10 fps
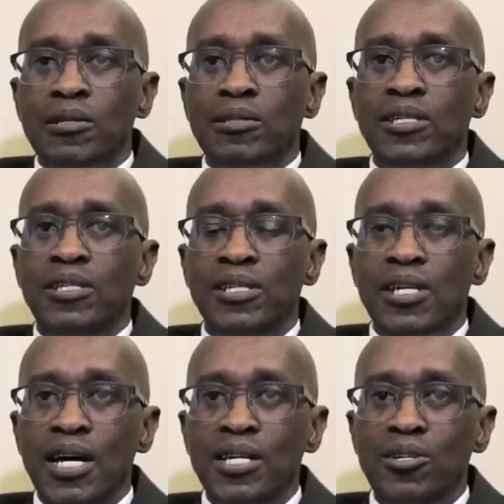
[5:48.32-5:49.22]
The
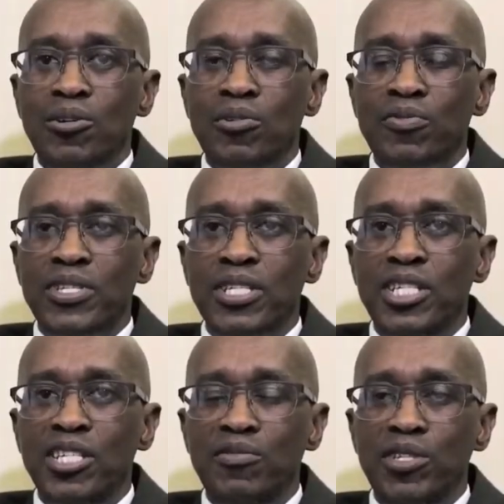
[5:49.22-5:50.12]
design of the
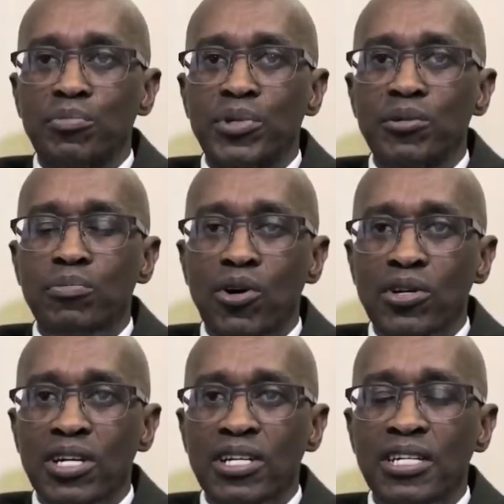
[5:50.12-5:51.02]
DVP
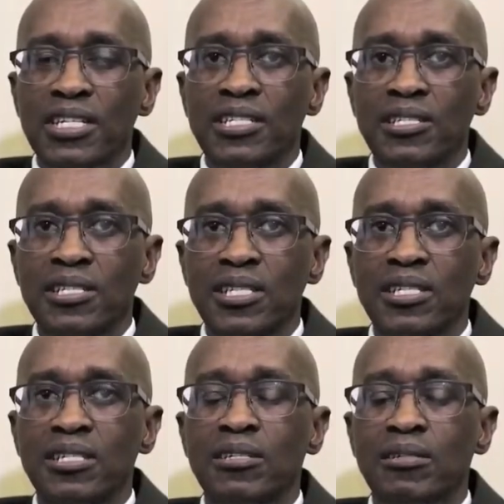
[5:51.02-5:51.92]
model in
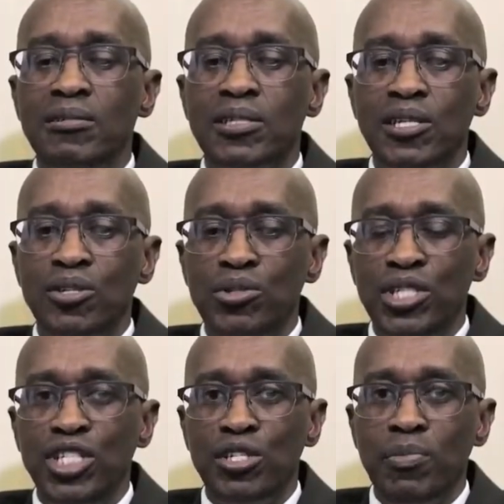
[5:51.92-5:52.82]
the
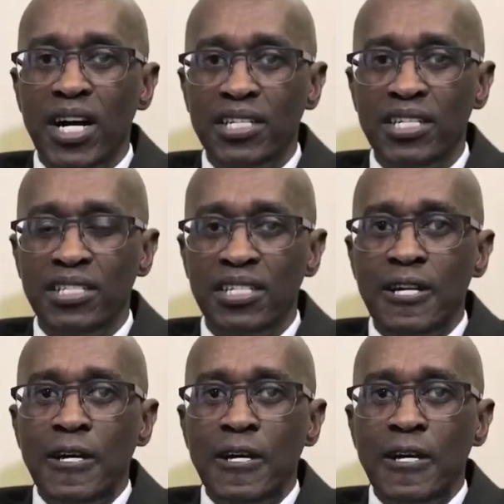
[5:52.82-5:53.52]
securities market